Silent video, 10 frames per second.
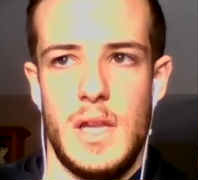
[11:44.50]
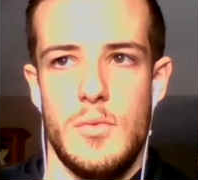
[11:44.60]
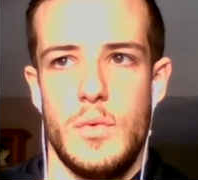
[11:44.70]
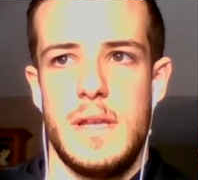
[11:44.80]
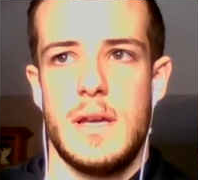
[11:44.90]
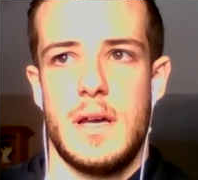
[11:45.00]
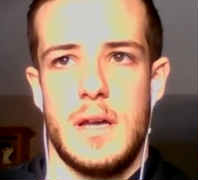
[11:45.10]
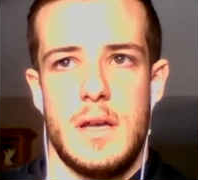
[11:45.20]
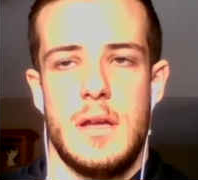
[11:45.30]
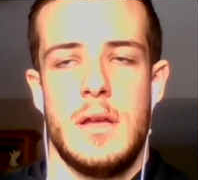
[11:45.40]
we
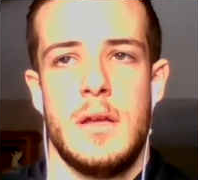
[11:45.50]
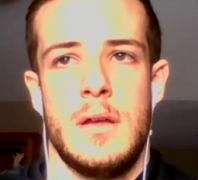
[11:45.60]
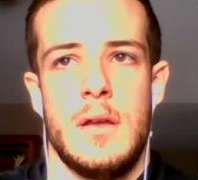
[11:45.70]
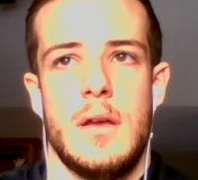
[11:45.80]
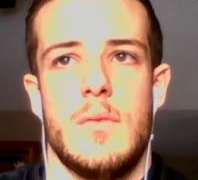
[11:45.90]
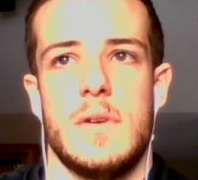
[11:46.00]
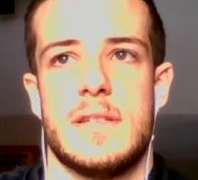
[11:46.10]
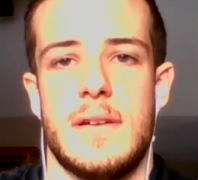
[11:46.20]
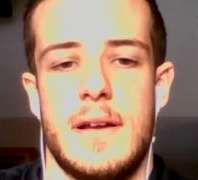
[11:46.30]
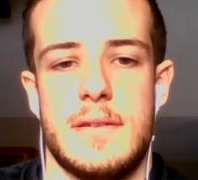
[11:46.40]

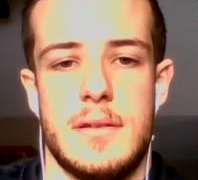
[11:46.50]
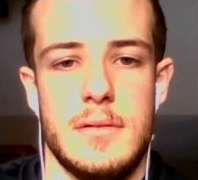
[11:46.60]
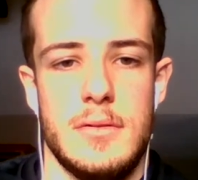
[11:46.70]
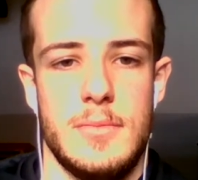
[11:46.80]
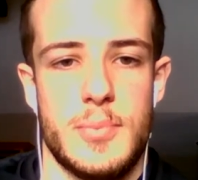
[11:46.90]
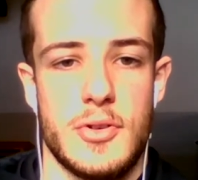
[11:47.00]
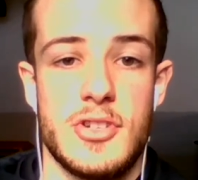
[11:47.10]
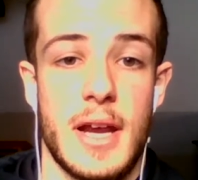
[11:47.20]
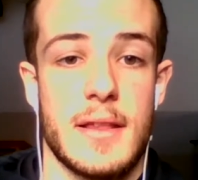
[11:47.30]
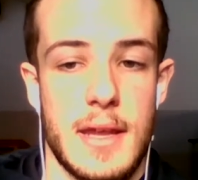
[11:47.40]
started to
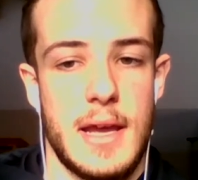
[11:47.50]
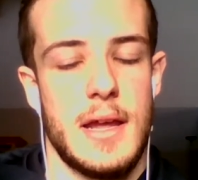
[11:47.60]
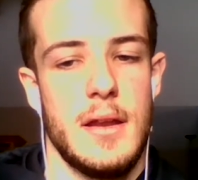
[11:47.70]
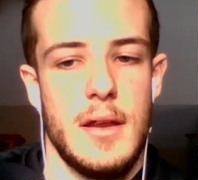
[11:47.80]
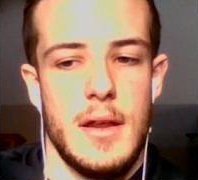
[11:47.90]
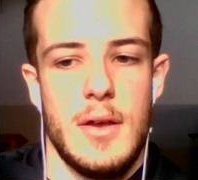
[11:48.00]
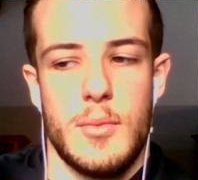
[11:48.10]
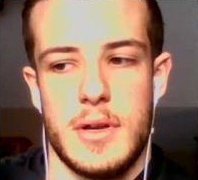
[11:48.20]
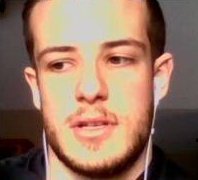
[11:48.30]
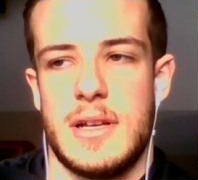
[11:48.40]
project that,
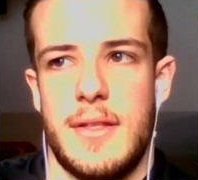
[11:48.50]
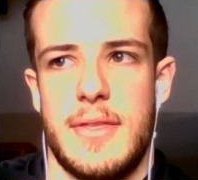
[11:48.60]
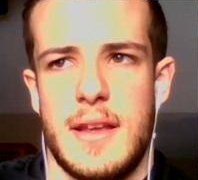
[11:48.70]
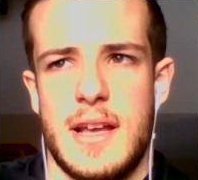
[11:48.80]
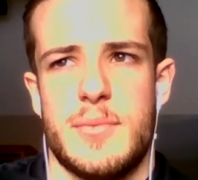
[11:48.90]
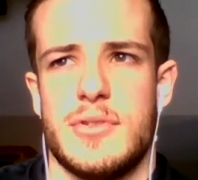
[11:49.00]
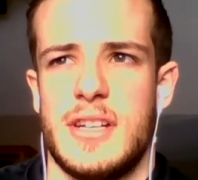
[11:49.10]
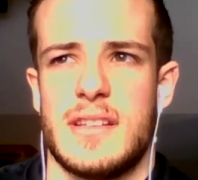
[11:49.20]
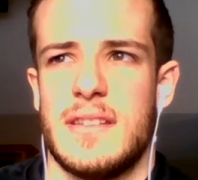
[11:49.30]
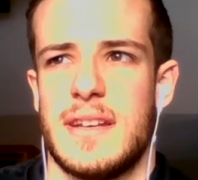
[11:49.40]
which I think I
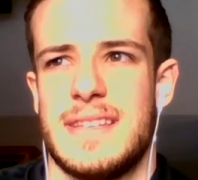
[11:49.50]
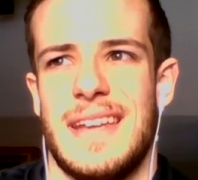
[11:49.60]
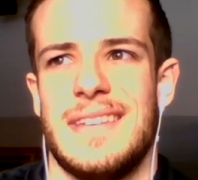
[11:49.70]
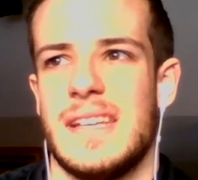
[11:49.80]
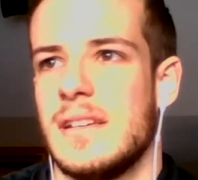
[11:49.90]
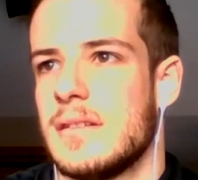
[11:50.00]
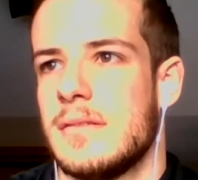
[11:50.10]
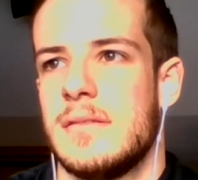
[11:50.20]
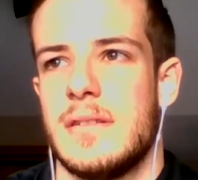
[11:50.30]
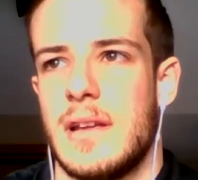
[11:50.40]
projected like 10 days
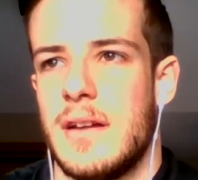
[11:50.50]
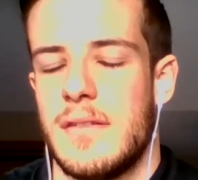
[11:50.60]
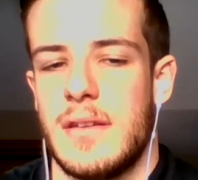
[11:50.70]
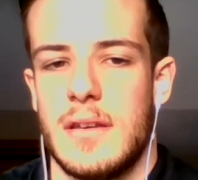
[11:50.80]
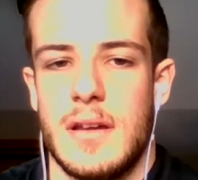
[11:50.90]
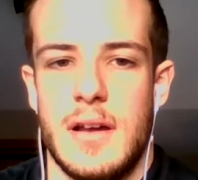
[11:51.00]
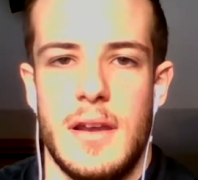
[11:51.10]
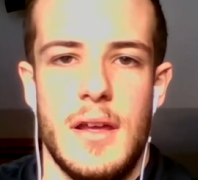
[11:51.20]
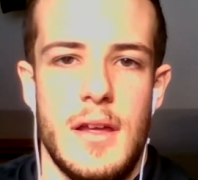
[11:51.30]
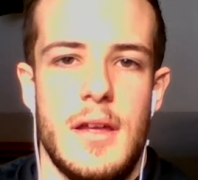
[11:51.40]
to get everything done.
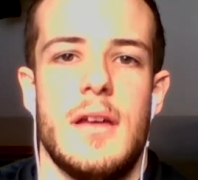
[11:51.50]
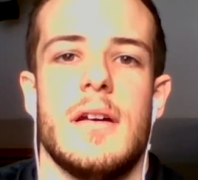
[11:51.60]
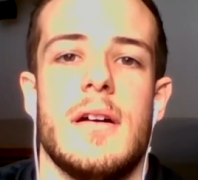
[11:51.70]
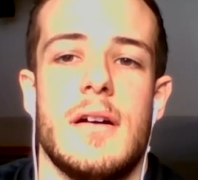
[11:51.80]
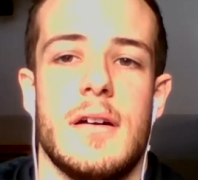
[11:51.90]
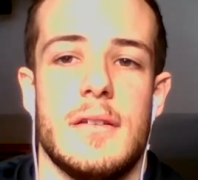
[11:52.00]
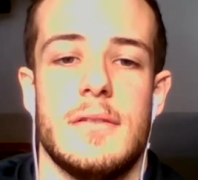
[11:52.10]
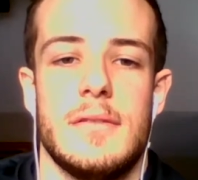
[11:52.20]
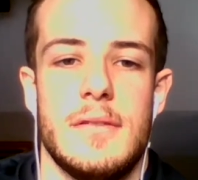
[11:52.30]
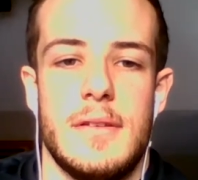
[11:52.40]

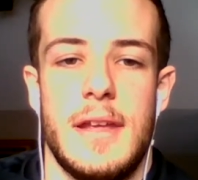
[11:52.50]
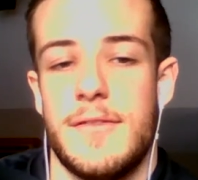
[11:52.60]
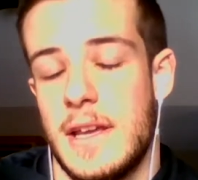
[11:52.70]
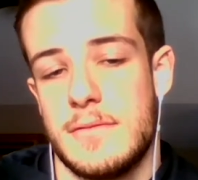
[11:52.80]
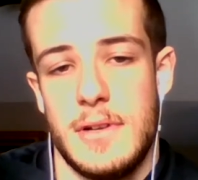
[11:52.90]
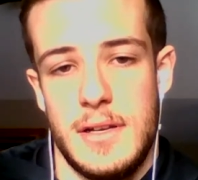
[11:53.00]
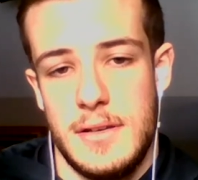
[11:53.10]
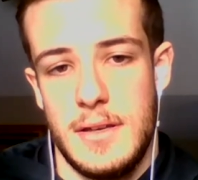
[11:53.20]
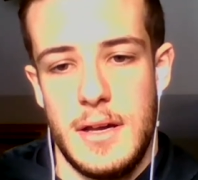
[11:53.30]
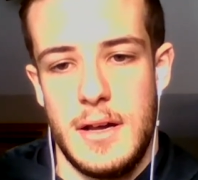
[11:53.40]
If that's right,
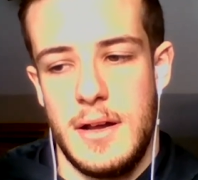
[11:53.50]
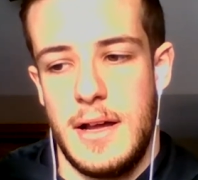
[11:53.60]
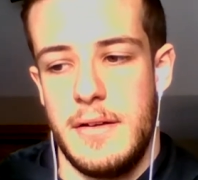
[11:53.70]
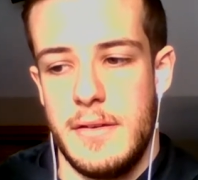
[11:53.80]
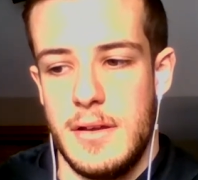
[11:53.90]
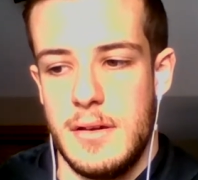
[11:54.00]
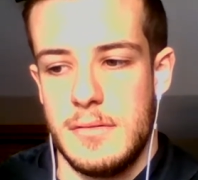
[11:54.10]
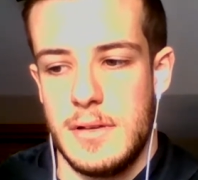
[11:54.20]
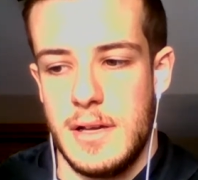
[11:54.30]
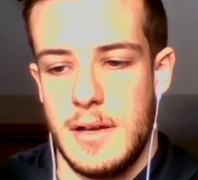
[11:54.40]
I don't
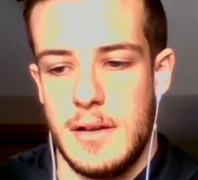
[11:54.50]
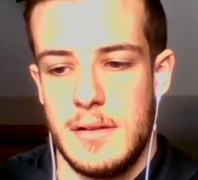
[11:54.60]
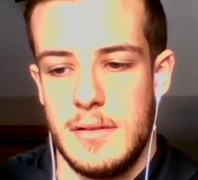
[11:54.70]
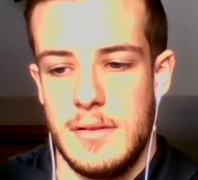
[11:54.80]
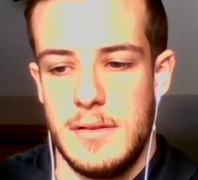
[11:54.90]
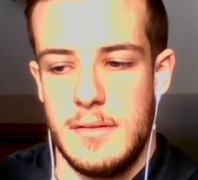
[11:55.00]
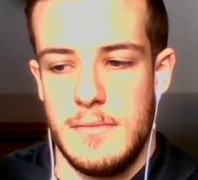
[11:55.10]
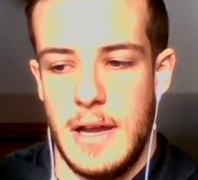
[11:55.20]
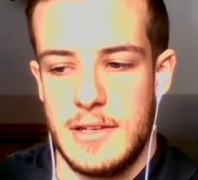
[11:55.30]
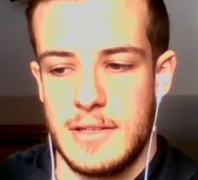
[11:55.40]
know.
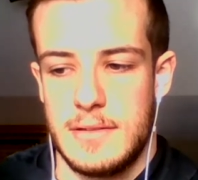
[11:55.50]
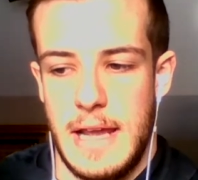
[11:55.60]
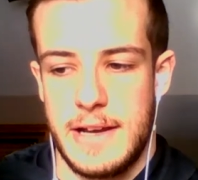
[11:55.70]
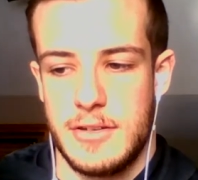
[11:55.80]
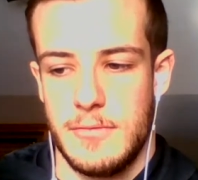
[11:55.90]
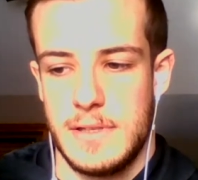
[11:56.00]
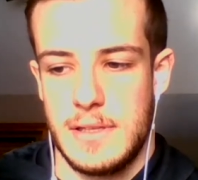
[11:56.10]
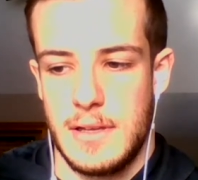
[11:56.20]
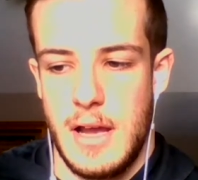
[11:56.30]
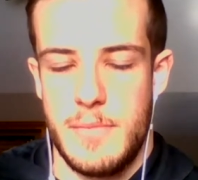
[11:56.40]
I just actually
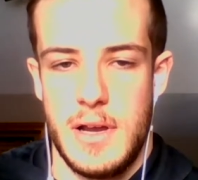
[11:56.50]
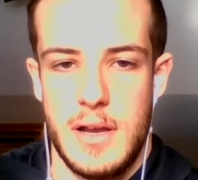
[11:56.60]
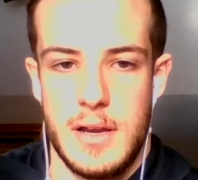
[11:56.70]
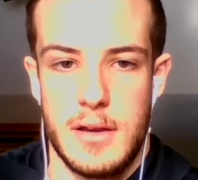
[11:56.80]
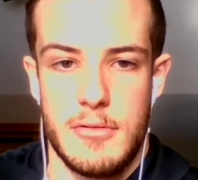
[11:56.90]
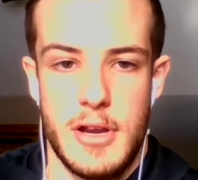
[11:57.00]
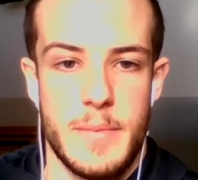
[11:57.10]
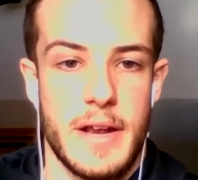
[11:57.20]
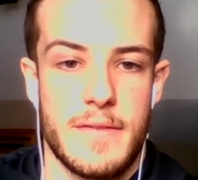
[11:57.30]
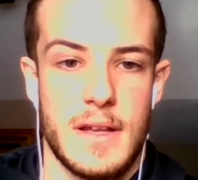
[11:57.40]
recently got my grade
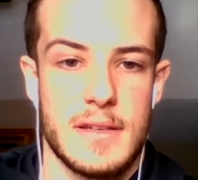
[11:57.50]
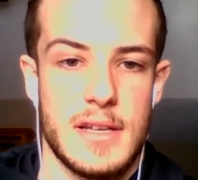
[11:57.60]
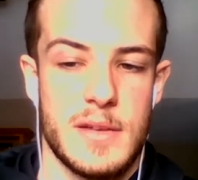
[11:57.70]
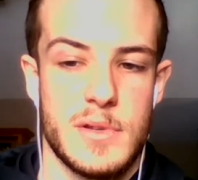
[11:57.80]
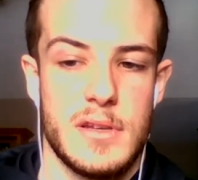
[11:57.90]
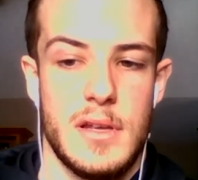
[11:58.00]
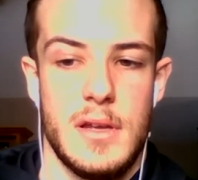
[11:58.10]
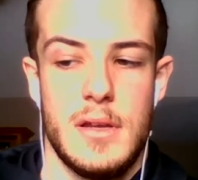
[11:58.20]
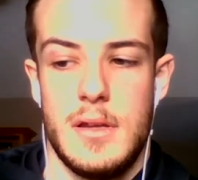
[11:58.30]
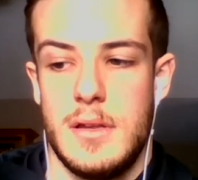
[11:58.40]
back for that assignment.
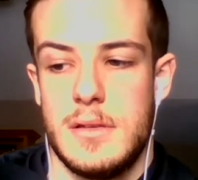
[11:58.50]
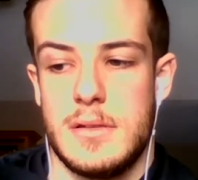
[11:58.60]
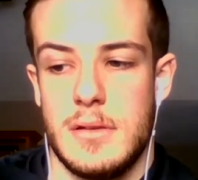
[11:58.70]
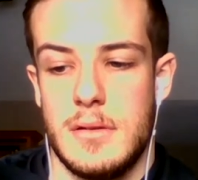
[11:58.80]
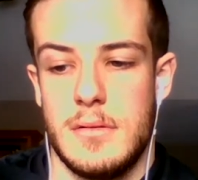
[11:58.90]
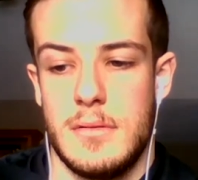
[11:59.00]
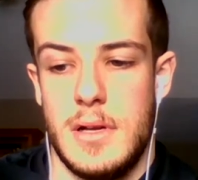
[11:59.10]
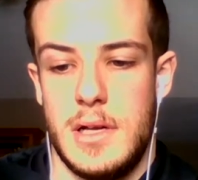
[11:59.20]
So,